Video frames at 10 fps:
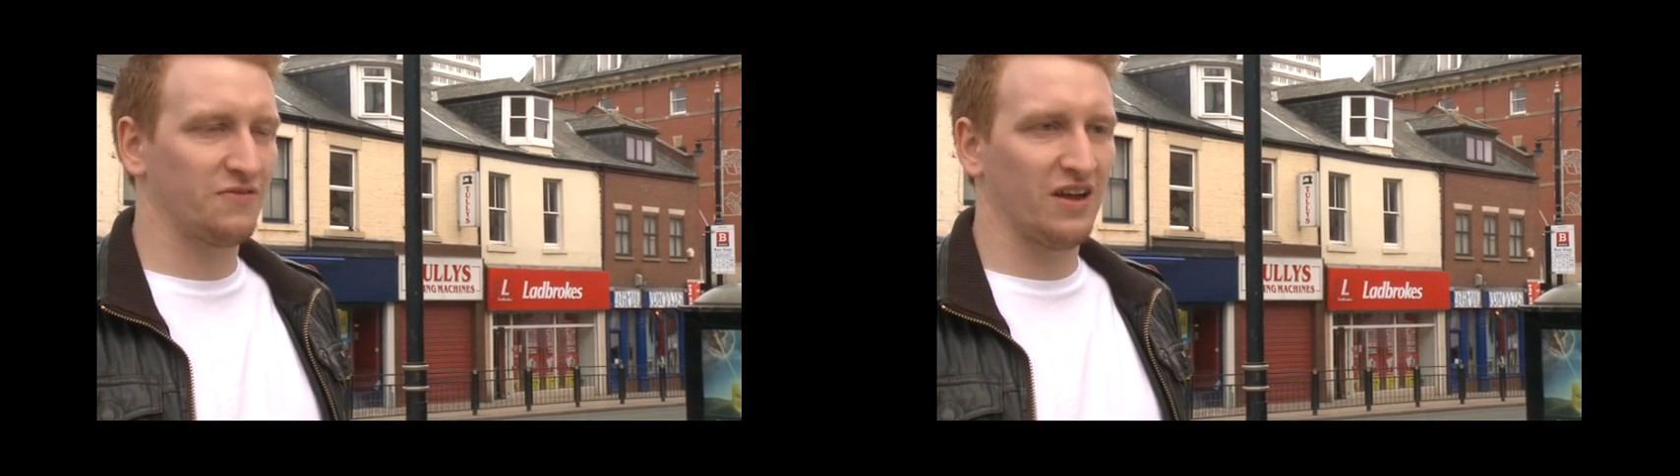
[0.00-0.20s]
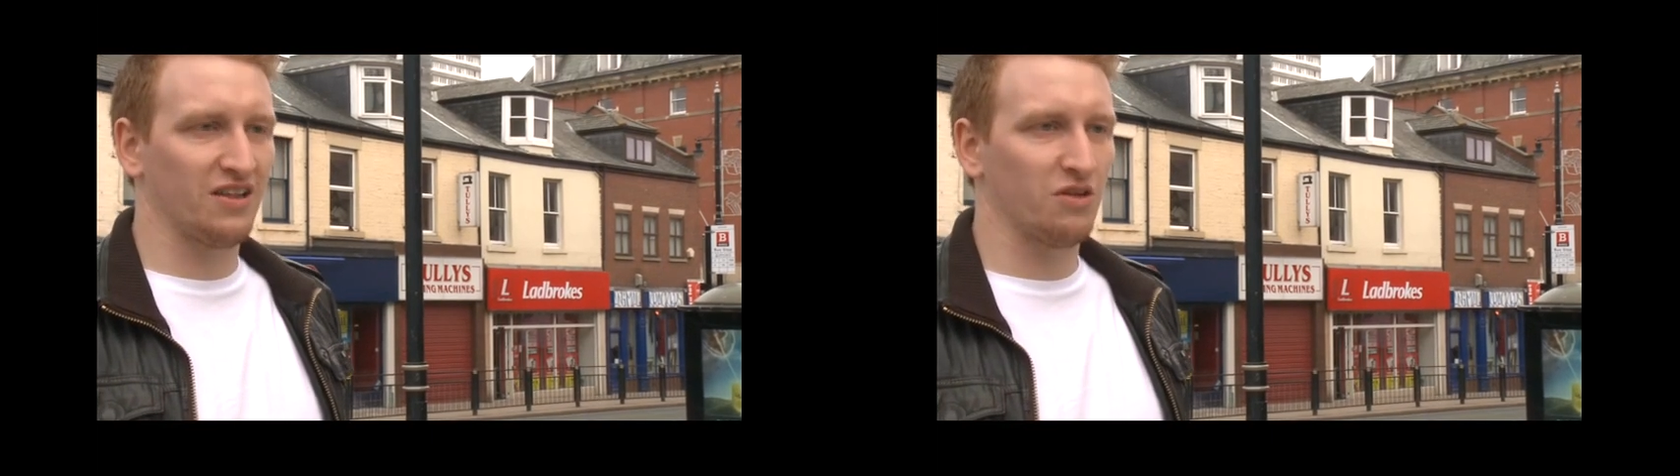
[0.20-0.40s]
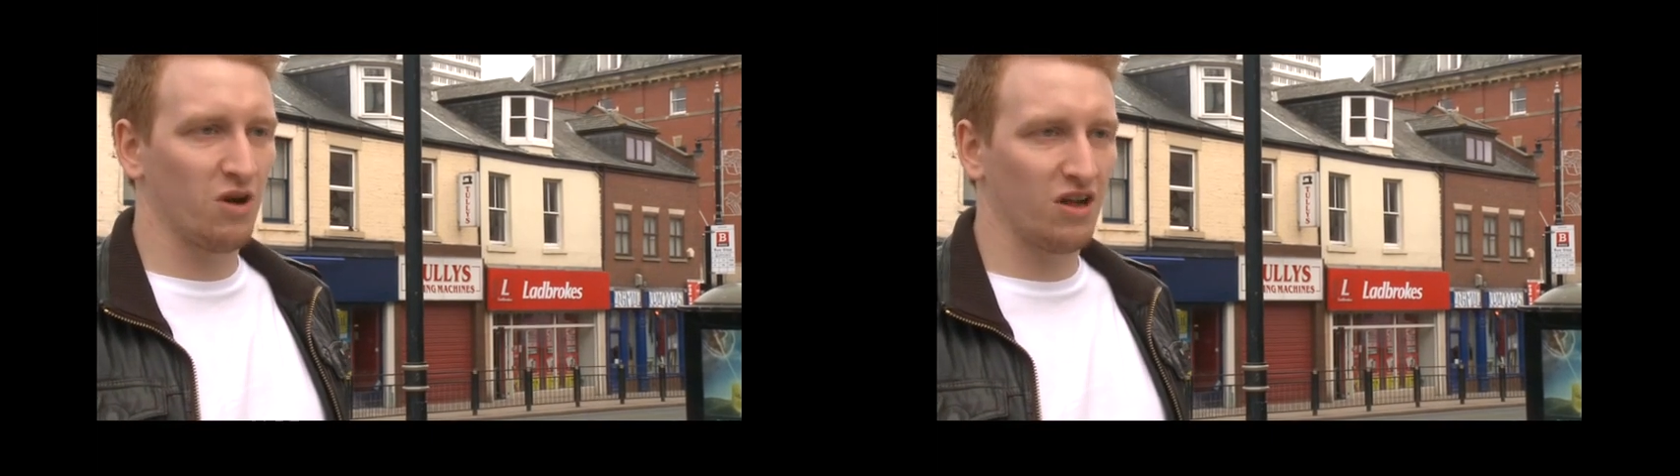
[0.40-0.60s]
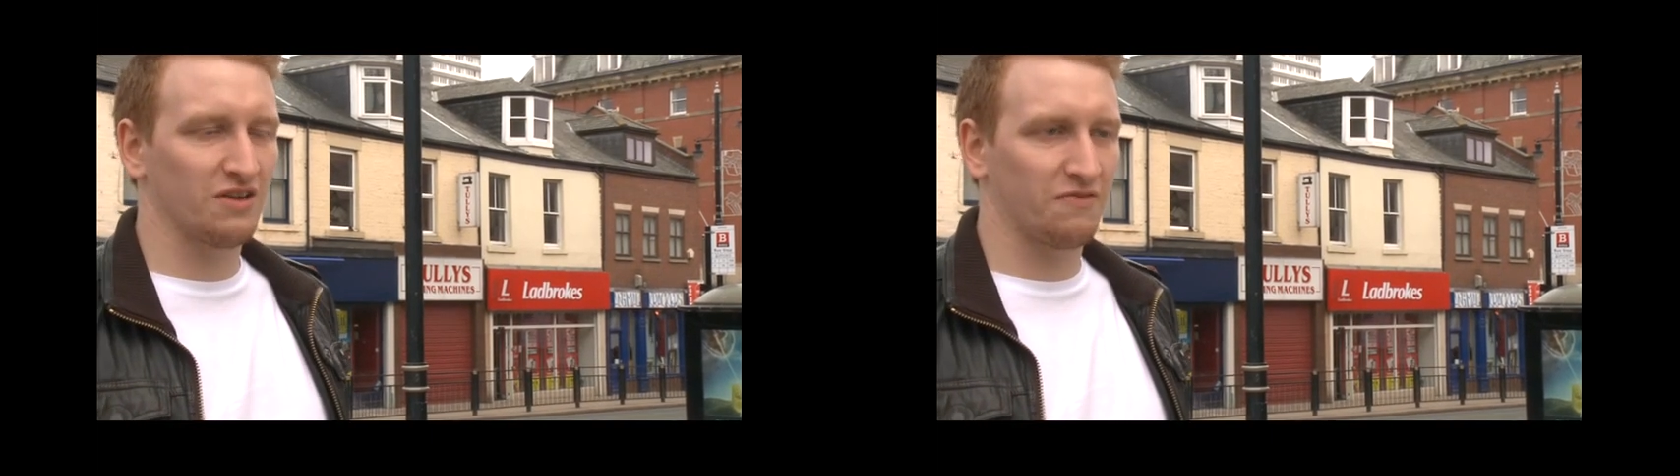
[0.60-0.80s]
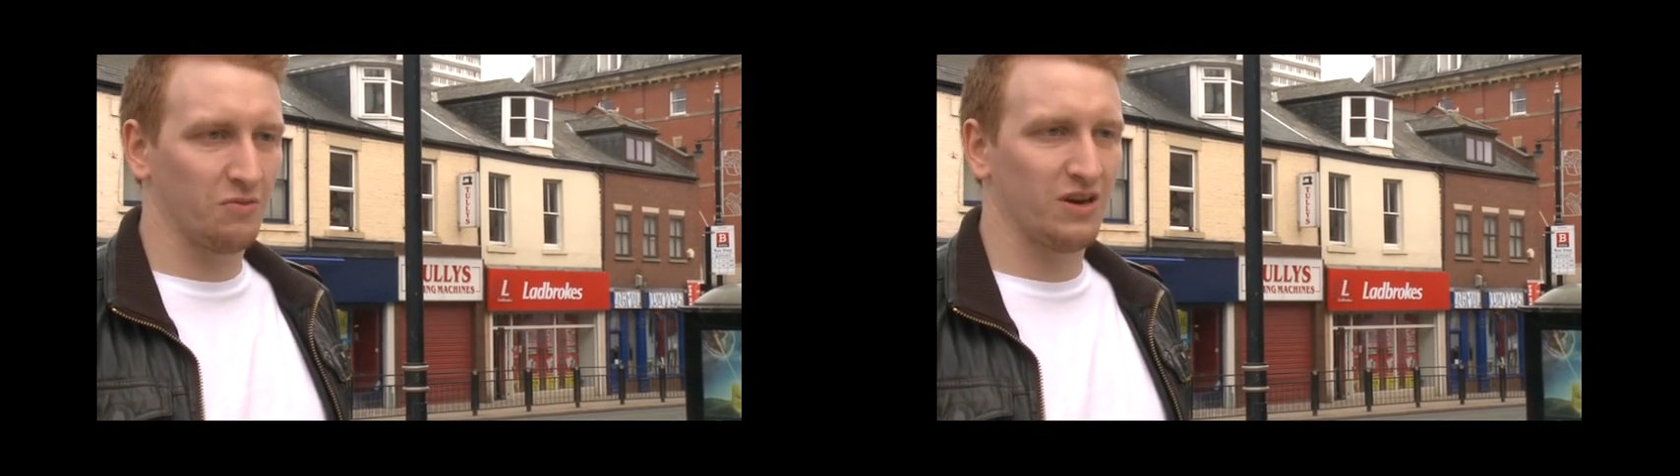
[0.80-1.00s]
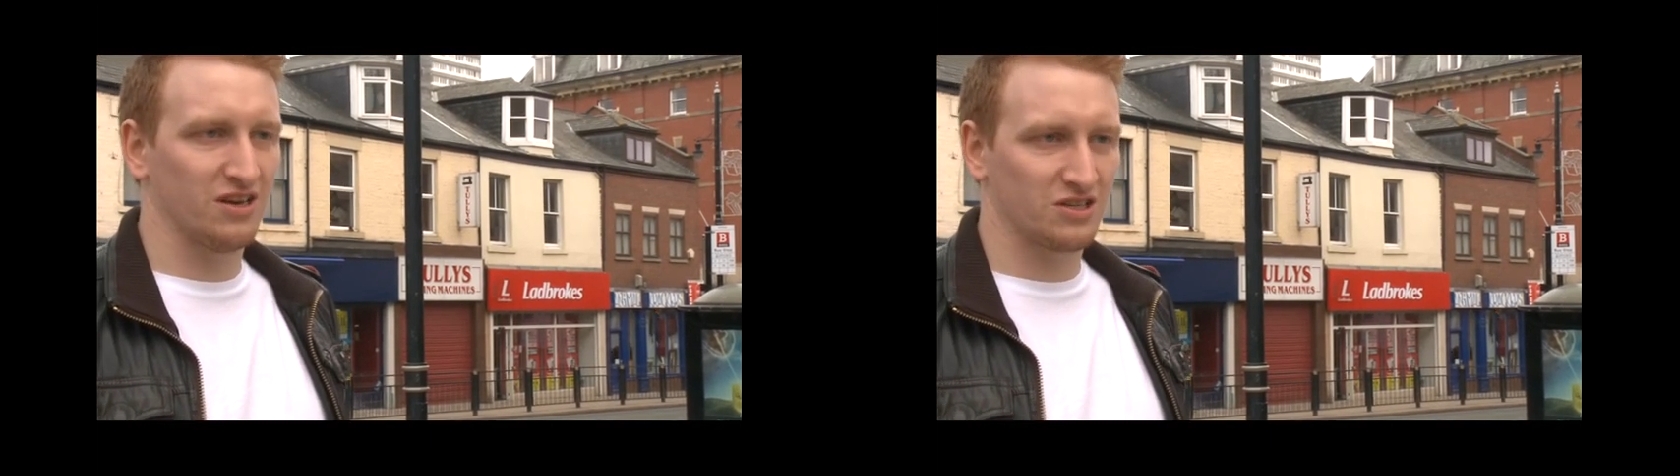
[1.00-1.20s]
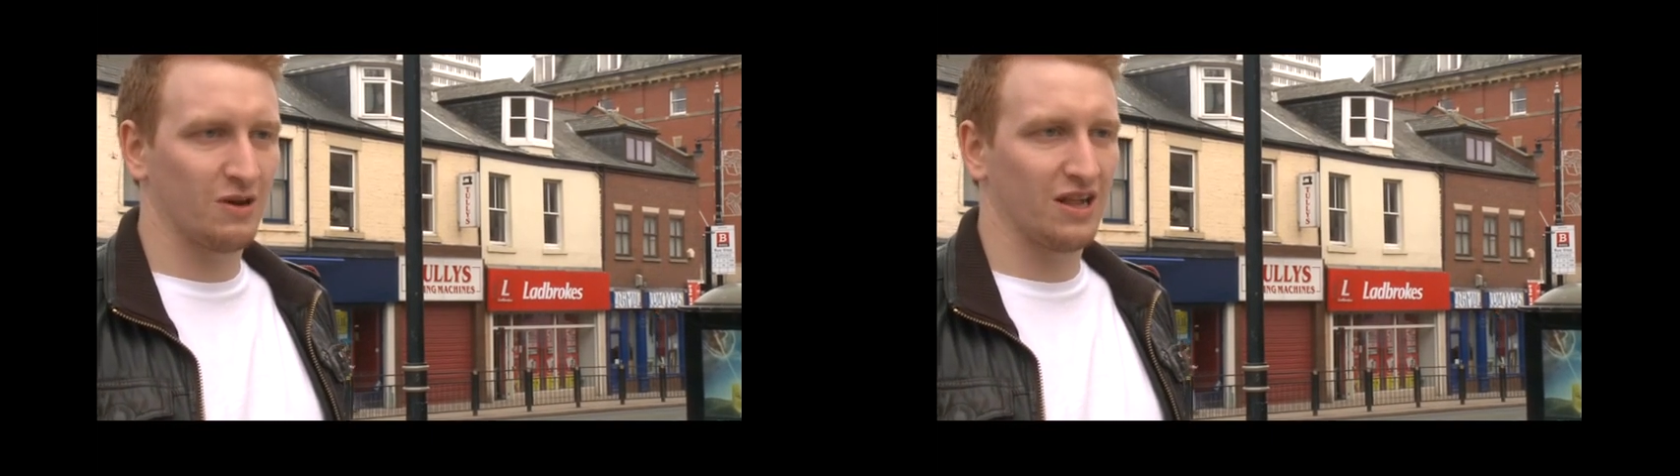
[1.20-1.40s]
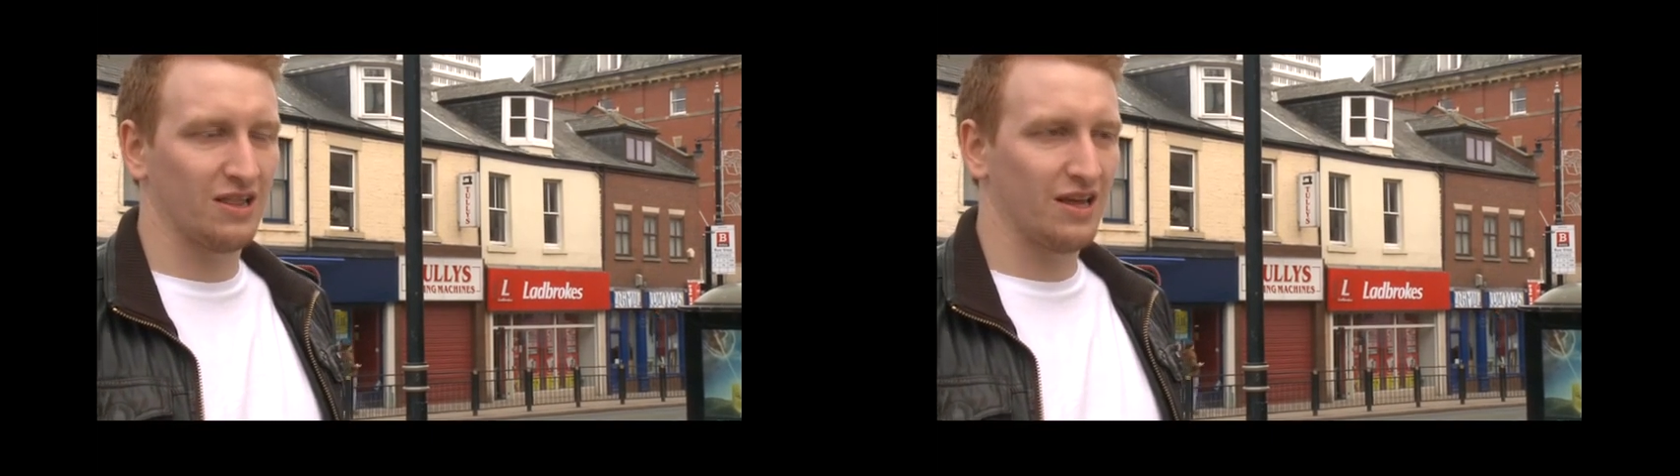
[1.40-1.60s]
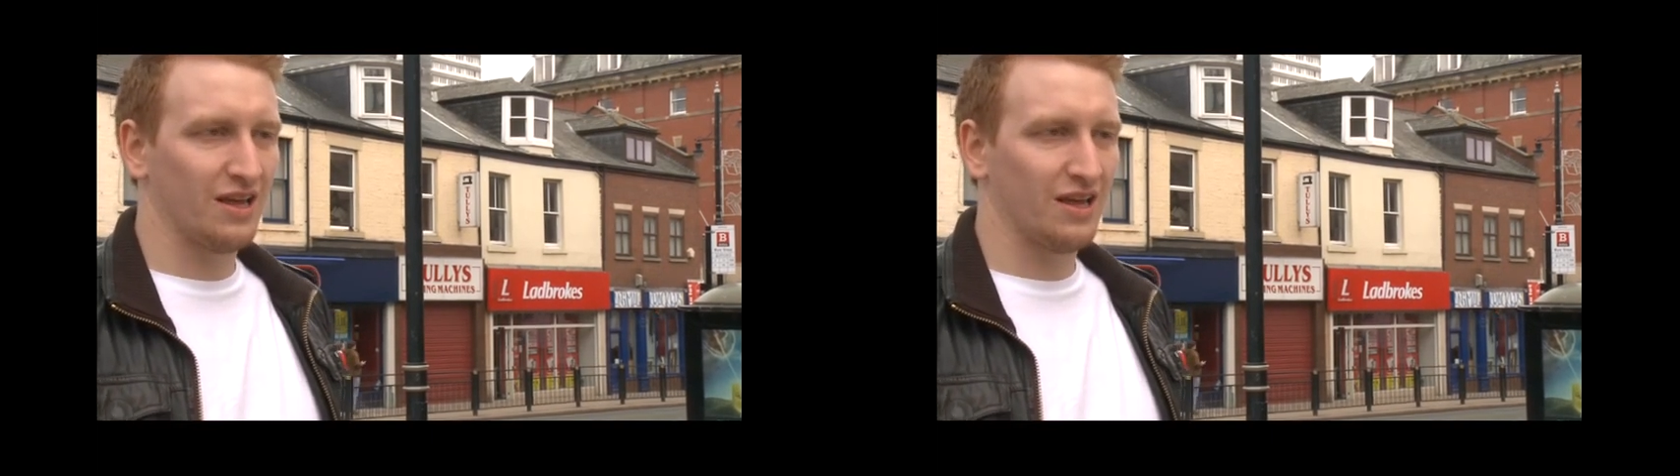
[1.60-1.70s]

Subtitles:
feeling in the world if you're winning as well.